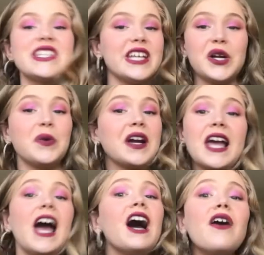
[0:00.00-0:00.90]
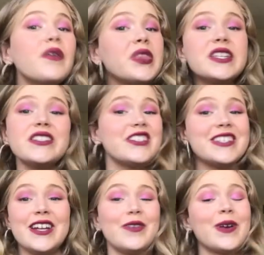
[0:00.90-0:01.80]
didn't work out. This just
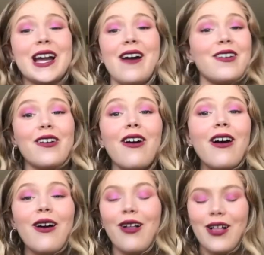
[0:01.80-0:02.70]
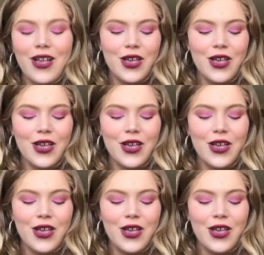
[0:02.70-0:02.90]
didn't work out at all.